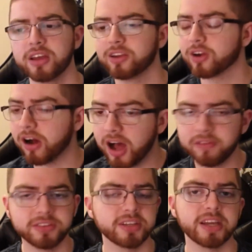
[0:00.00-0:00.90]
You're
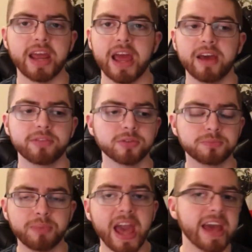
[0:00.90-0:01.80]
obviously going to have those
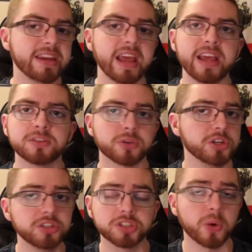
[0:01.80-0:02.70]
bad days where you
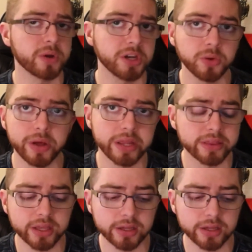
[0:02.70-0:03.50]
just don't want to do anything.